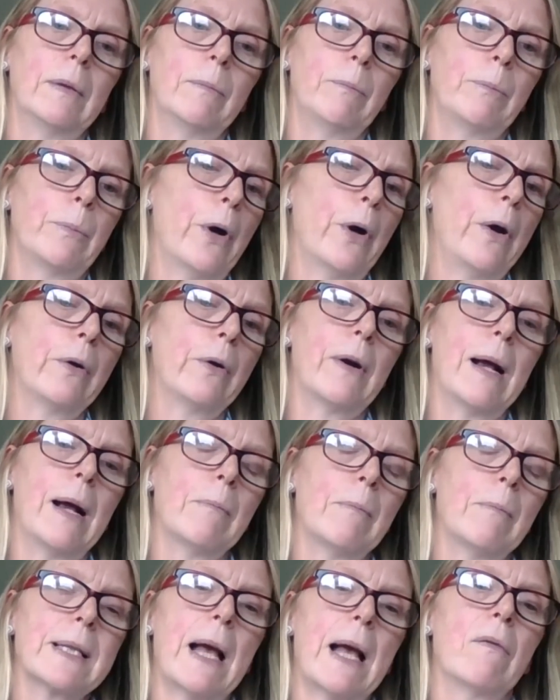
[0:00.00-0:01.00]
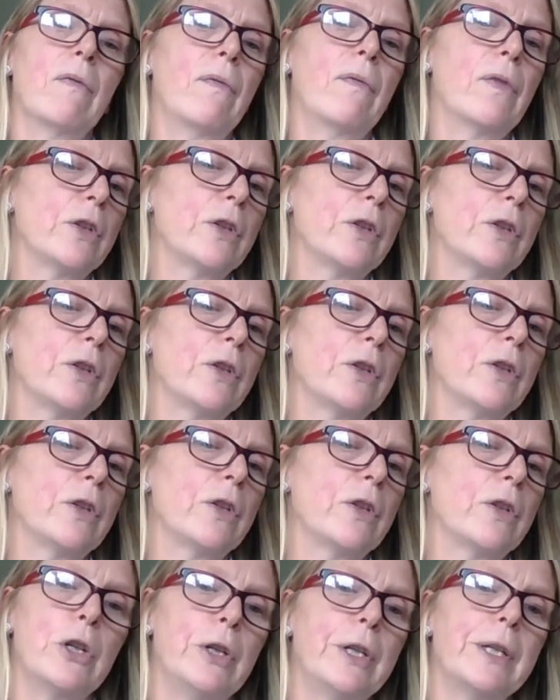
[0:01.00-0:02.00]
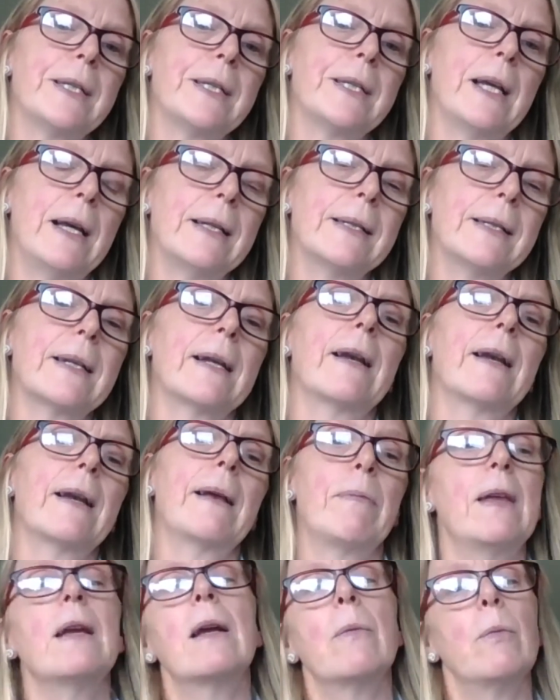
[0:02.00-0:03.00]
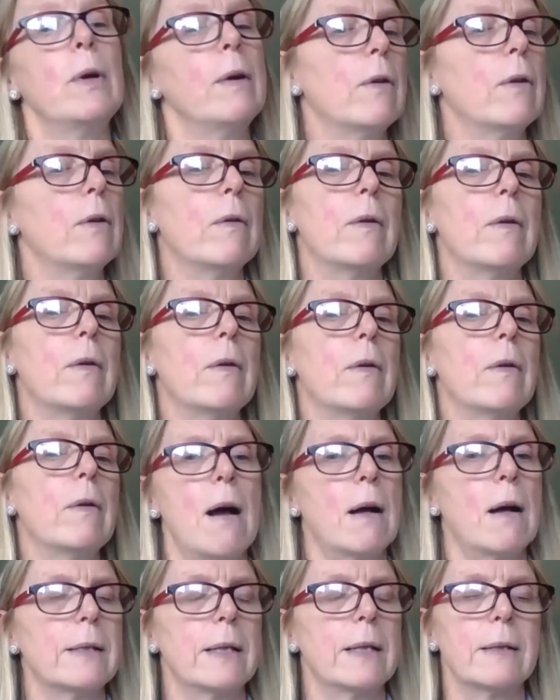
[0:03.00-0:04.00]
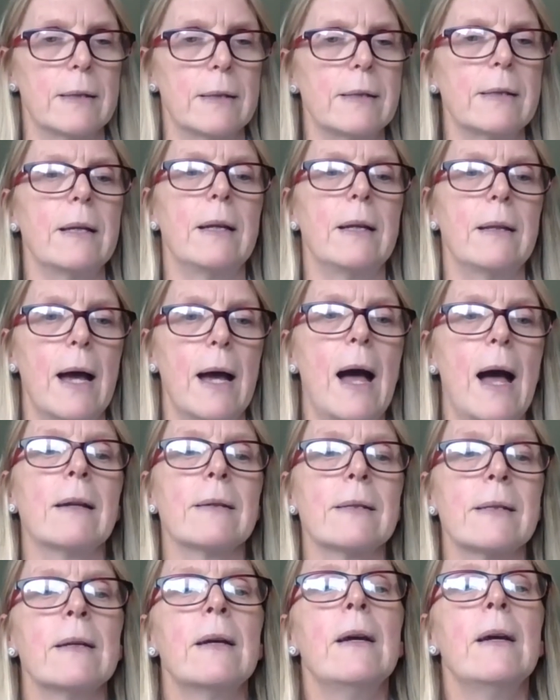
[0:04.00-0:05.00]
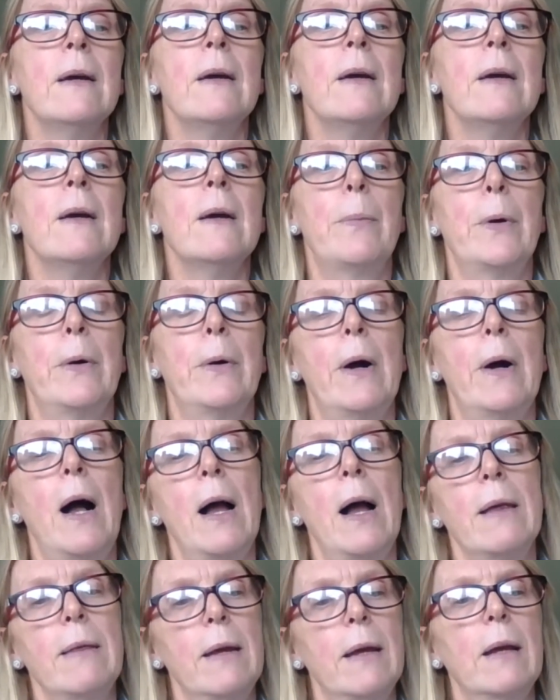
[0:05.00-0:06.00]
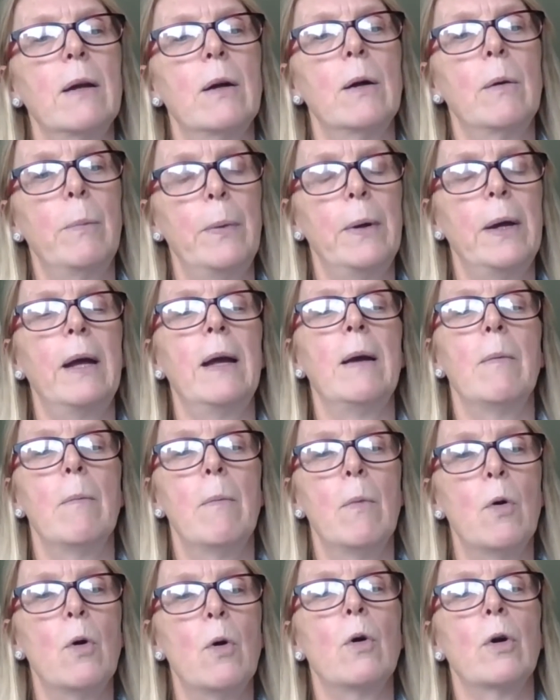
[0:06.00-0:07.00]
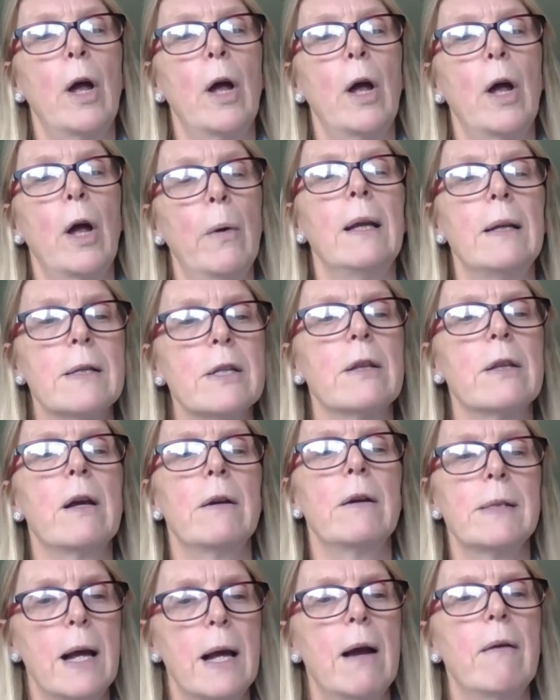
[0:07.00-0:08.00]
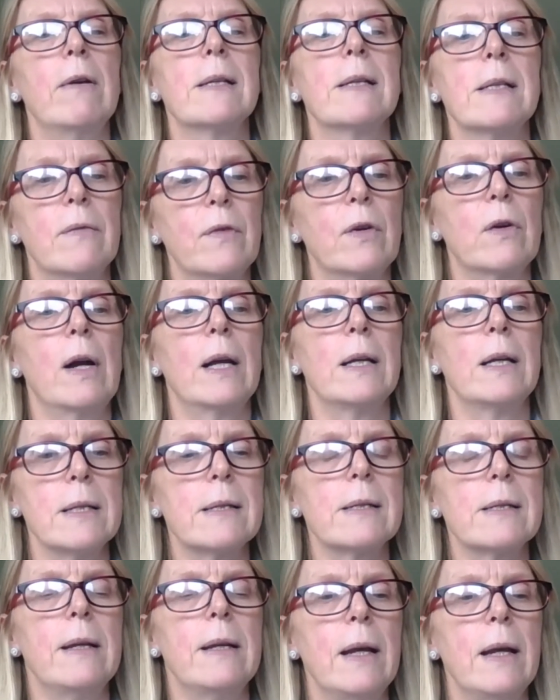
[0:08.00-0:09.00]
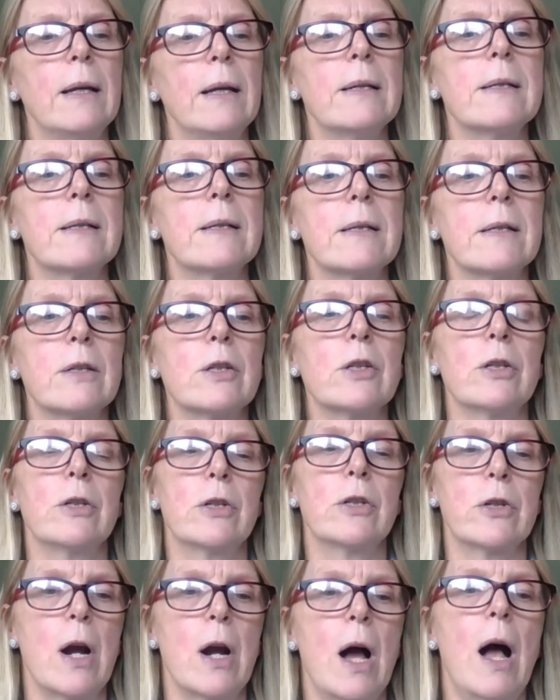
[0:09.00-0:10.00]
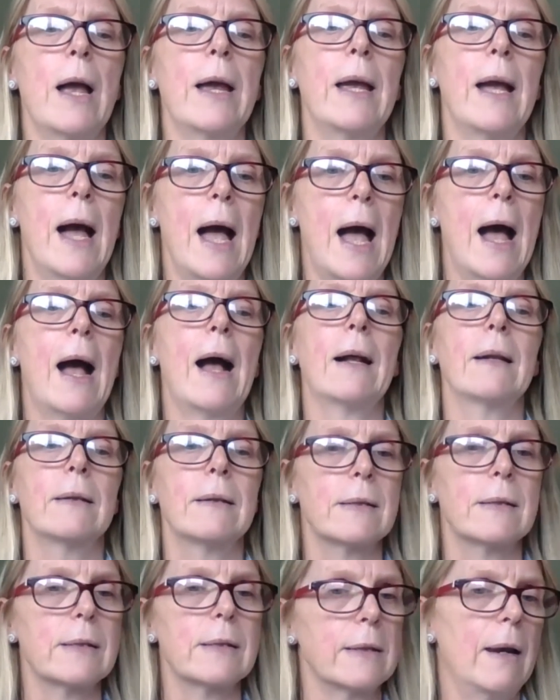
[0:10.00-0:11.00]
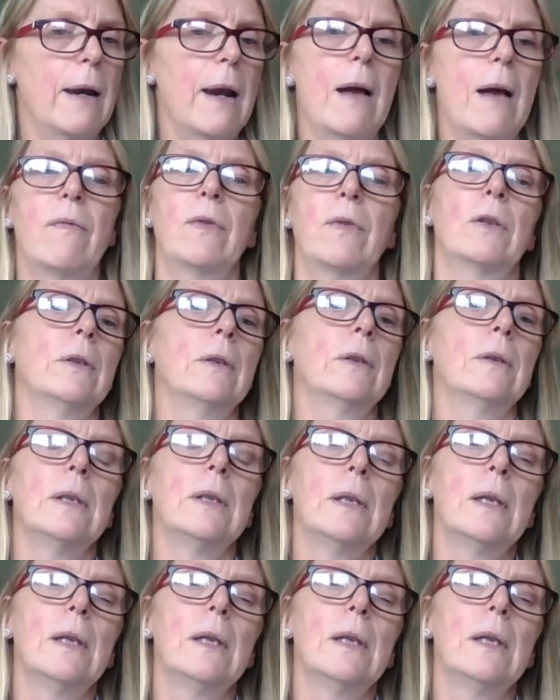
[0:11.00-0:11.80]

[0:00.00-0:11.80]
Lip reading: programs and funding opportunities. And I think we're already starting to see that. But I think it'll be more going into those areas of greatest needs to try and level